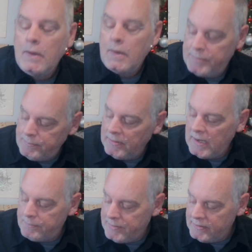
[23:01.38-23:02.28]
People
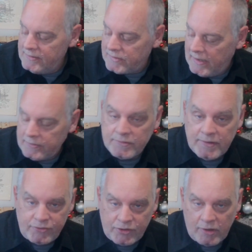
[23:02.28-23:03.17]
like Bernie Sanders, I
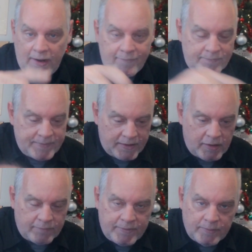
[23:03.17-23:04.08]
have a video
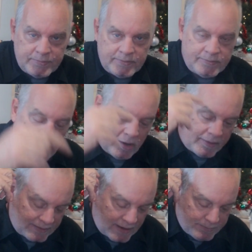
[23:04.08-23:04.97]
of him talking down